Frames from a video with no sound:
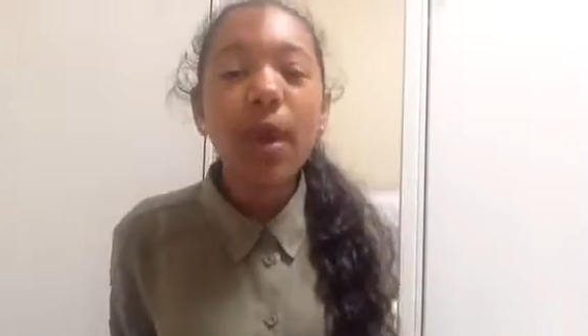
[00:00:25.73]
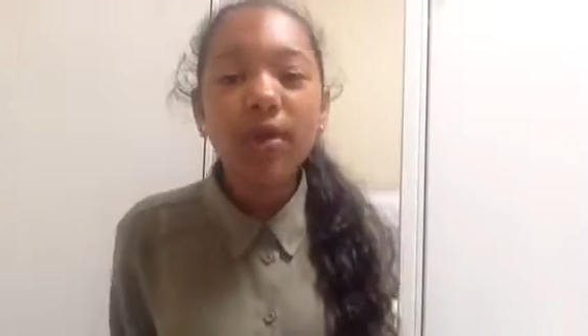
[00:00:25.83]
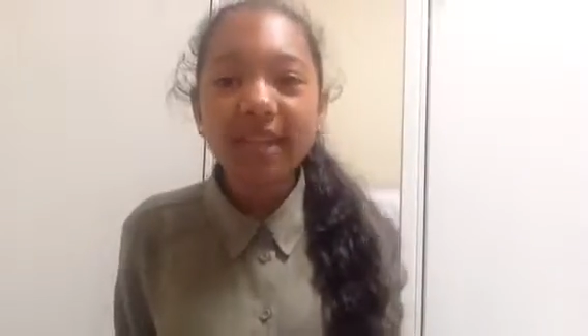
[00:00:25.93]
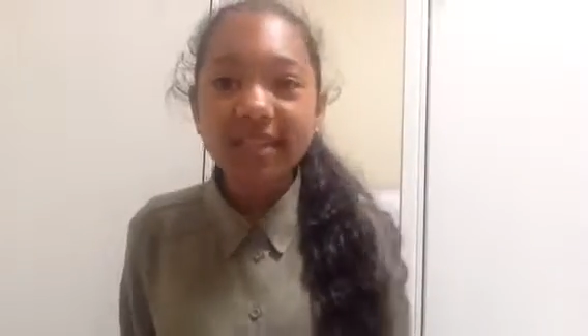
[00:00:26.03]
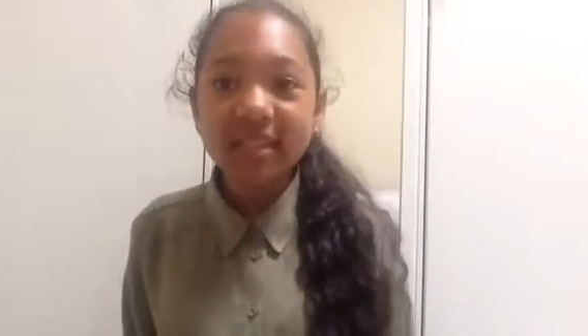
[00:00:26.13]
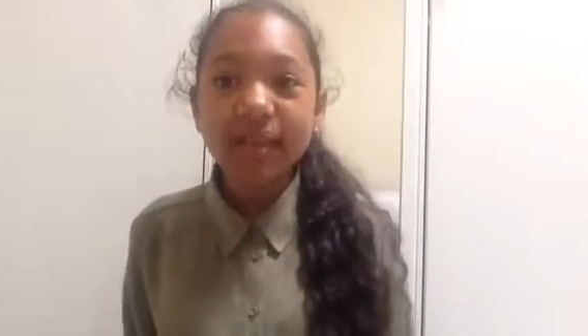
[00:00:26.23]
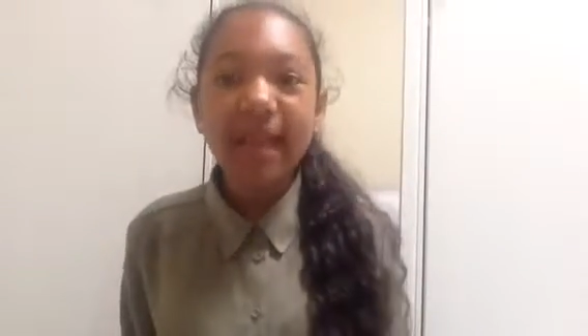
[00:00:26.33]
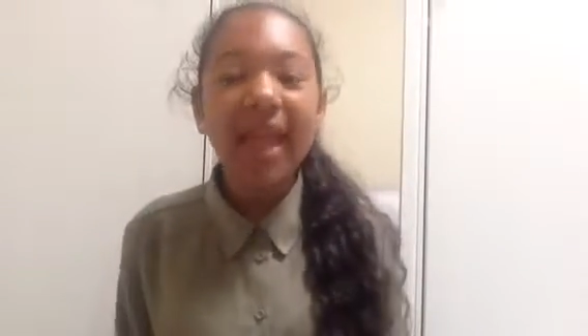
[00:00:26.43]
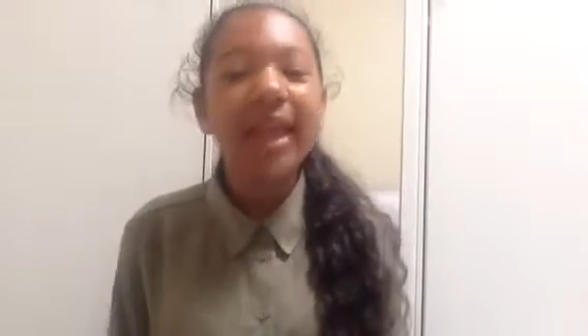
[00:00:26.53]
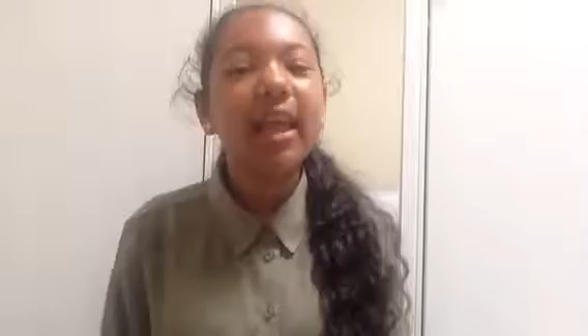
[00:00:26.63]
but only ended up
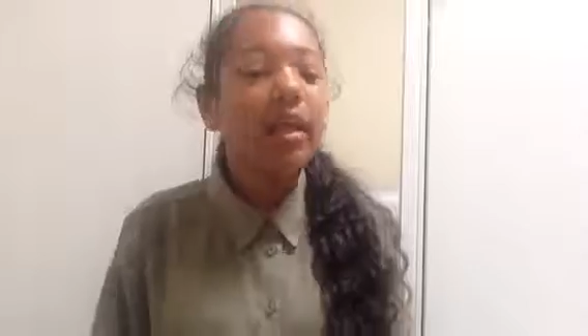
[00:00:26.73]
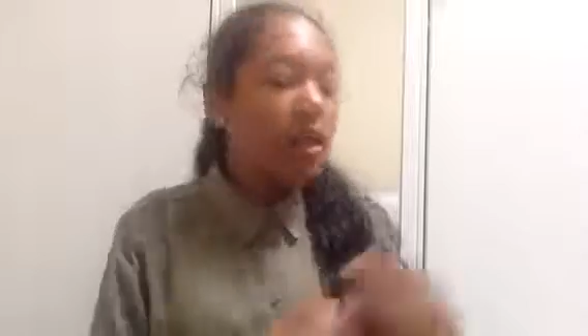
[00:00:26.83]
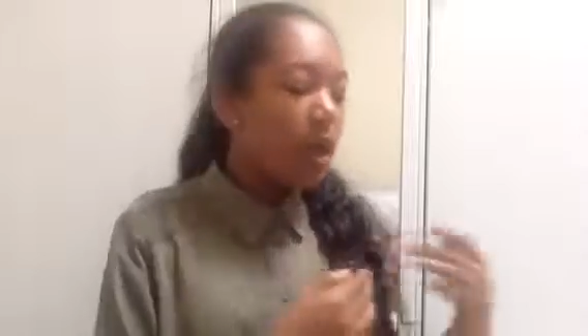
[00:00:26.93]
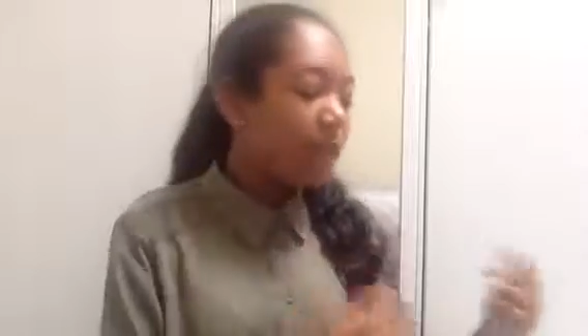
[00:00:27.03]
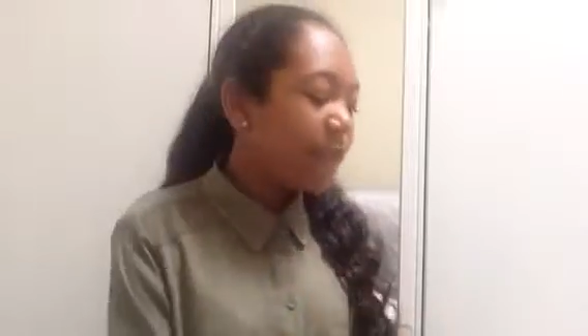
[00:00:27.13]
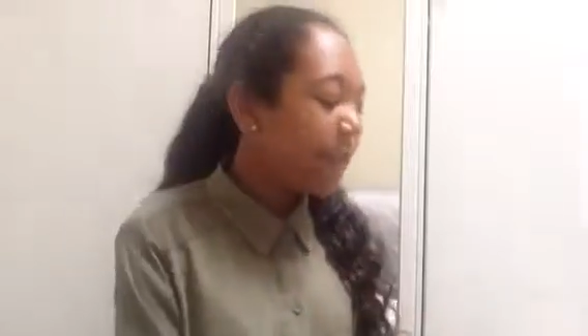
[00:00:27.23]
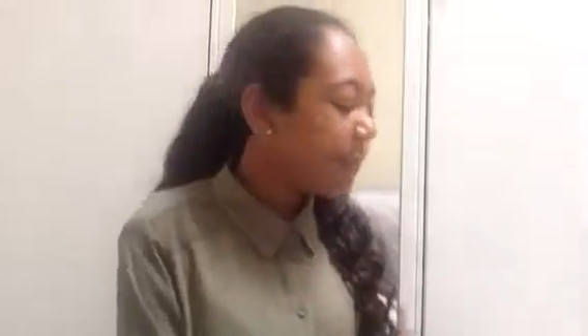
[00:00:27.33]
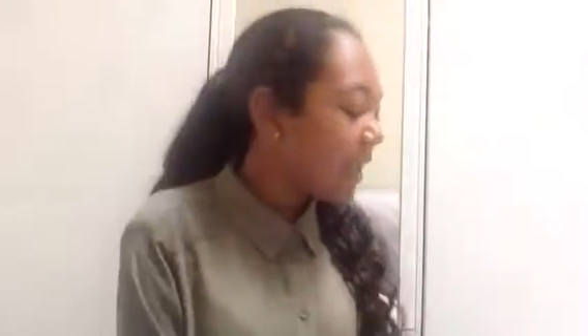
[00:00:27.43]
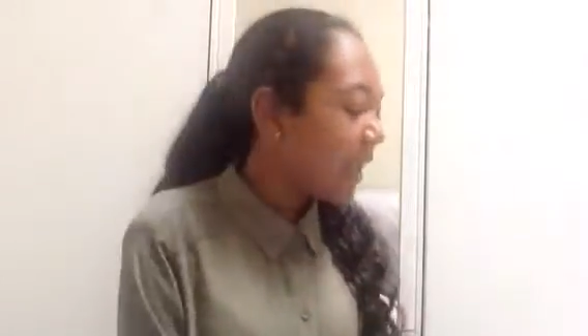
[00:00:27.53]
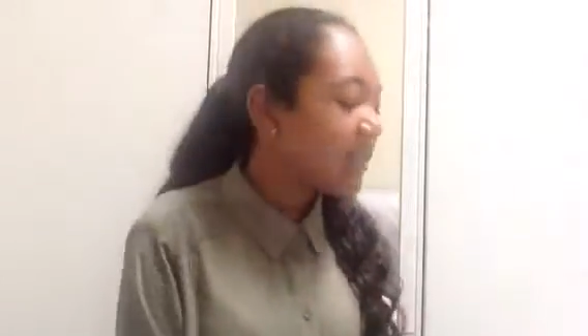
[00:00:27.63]
getting a few
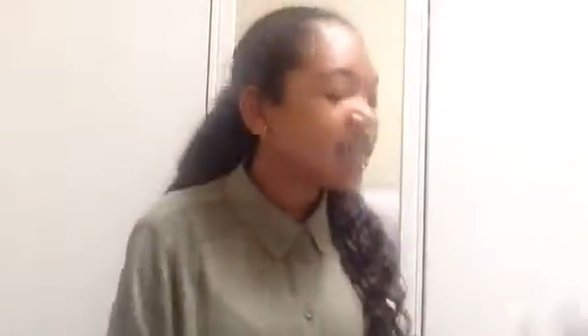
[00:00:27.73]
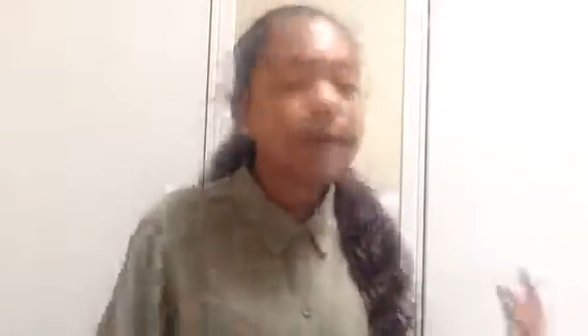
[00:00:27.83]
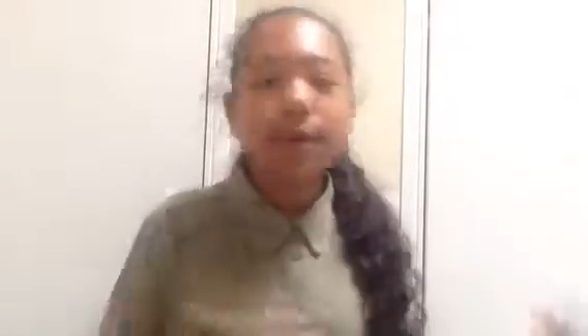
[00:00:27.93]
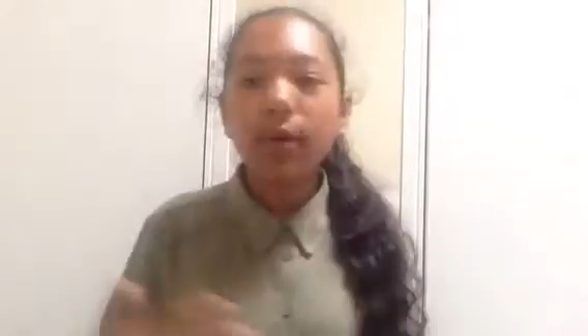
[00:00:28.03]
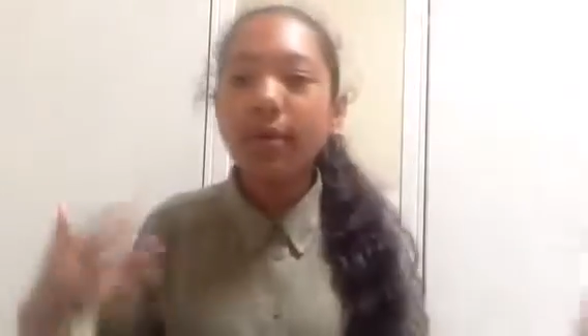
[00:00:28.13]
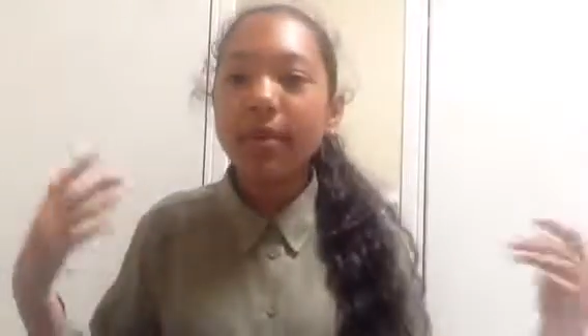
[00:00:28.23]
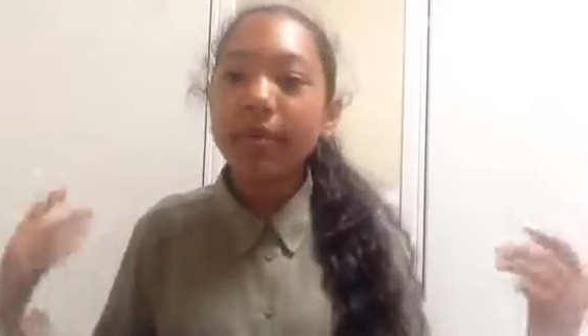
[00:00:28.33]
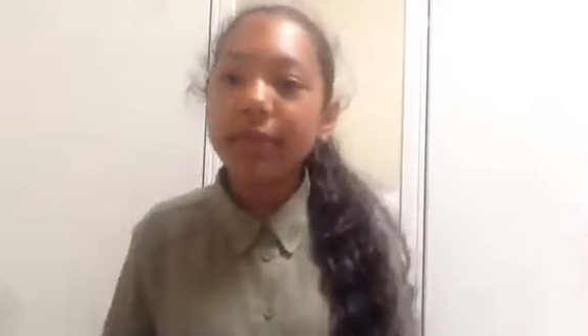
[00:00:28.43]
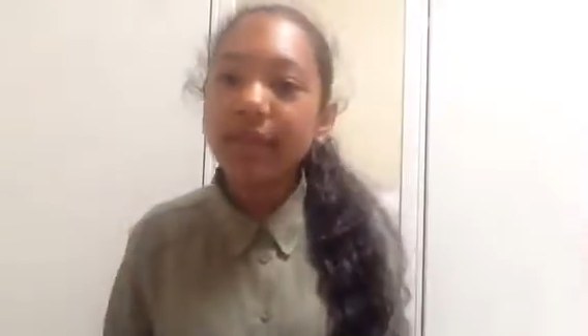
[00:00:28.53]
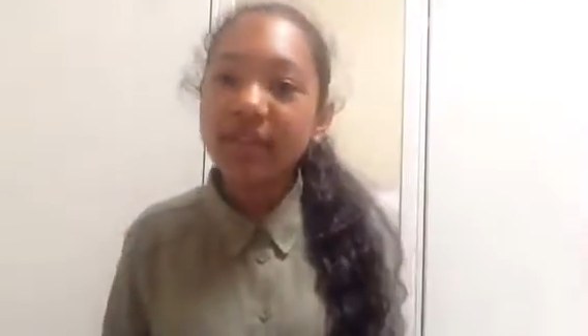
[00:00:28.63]
things from
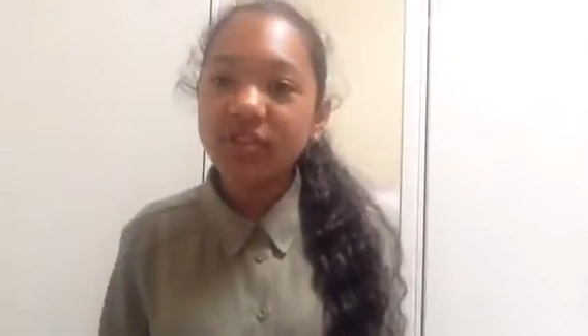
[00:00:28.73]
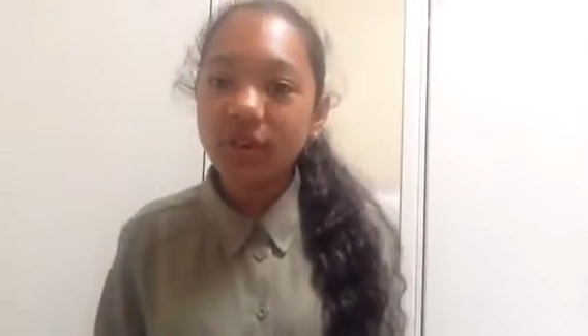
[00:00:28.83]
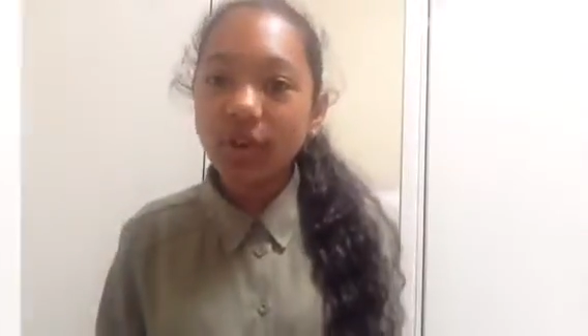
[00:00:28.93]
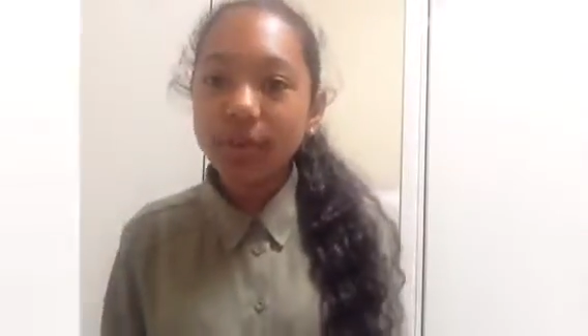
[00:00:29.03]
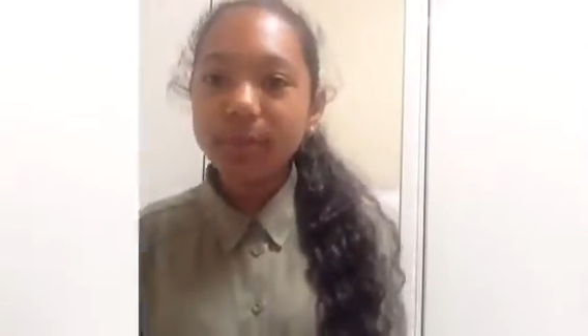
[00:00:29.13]
three shops.